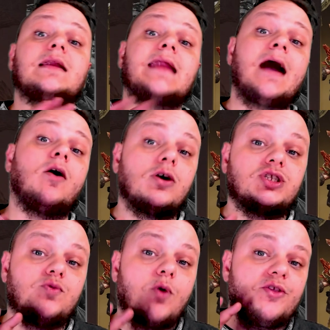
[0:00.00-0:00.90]
now on
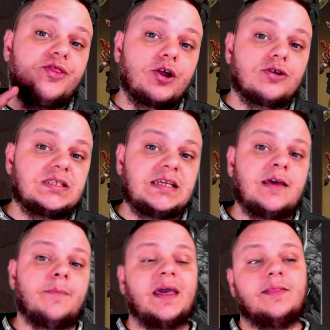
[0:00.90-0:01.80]
to our third
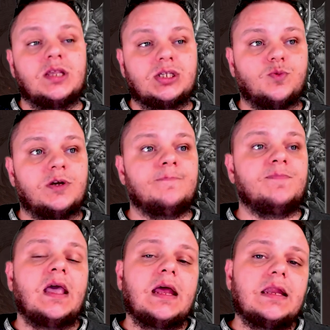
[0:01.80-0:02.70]
tip, and this one,
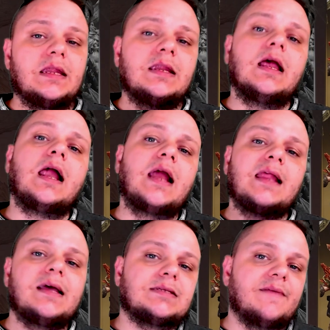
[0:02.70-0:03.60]
a lot
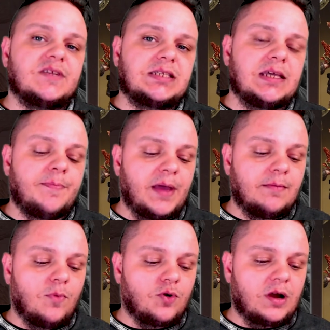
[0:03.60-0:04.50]
less of a tip and
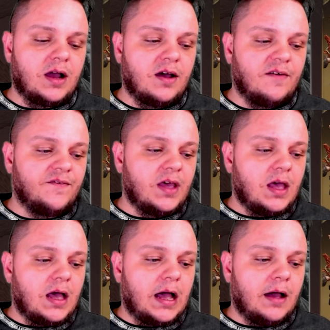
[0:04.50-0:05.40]
more of
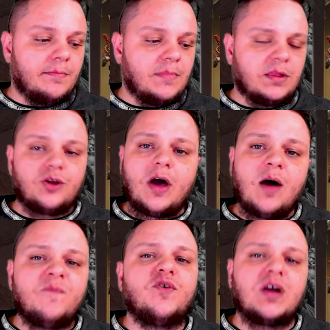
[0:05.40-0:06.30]
a little
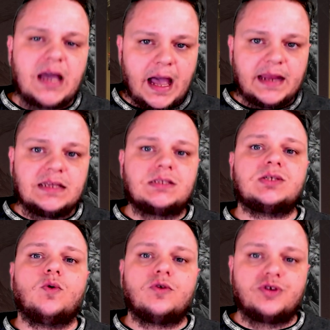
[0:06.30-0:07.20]
helpful guidance
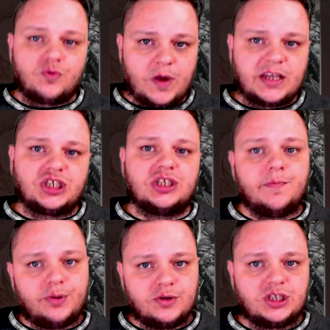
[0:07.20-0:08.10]
or direction to
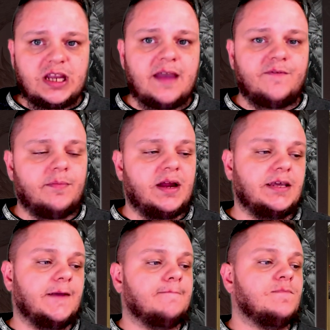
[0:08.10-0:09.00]
push everybody in.